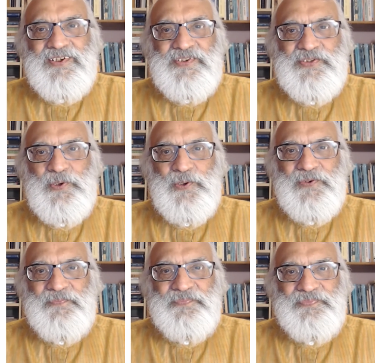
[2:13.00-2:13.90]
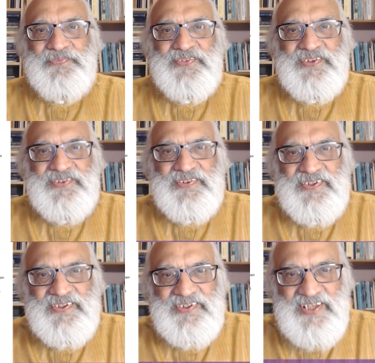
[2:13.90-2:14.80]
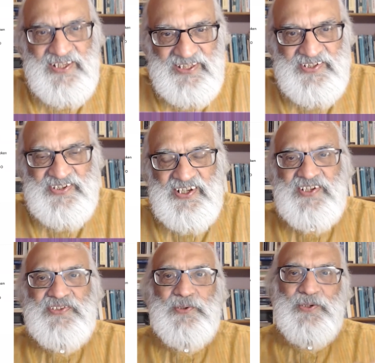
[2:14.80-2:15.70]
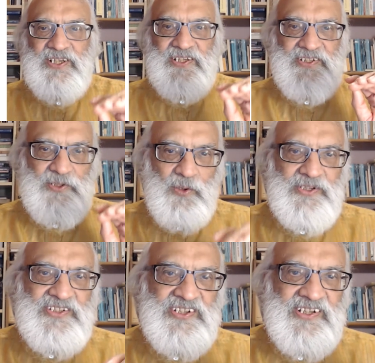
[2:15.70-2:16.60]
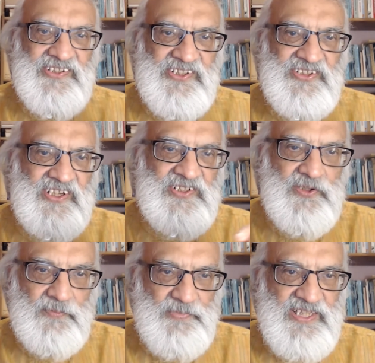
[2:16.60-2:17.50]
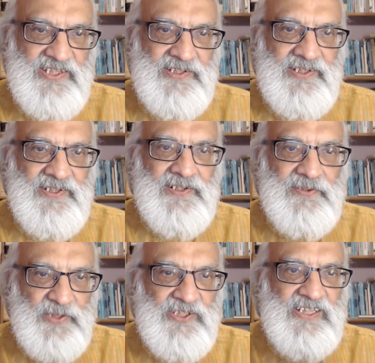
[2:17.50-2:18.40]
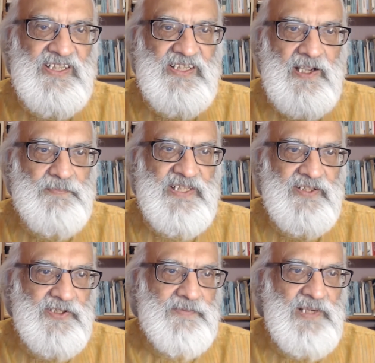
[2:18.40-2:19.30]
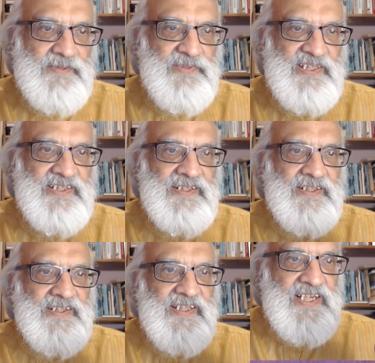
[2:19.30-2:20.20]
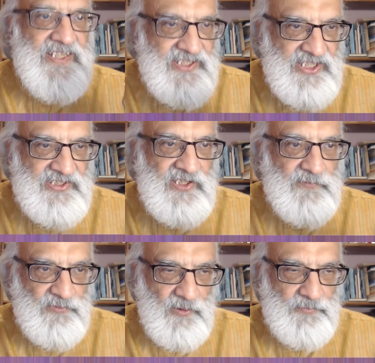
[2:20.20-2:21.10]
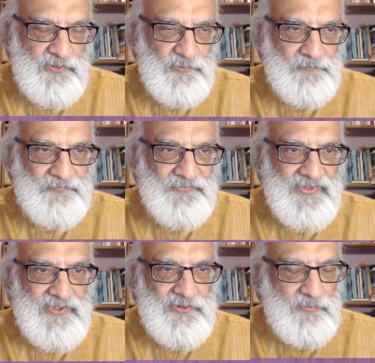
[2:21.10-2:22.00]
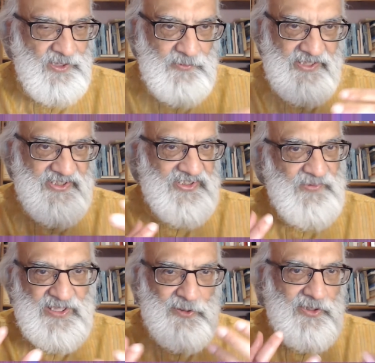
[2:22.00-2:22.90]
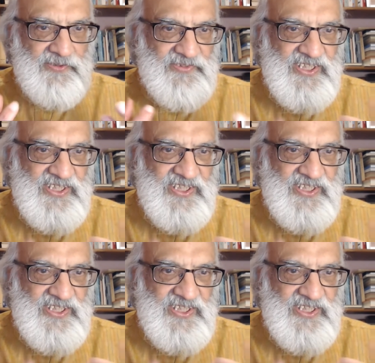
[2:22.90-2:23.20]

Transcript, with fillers: So then he says, okay, the origin and destruction of being verily have been heard by me in detail from you. So Bhagavan has given a lot of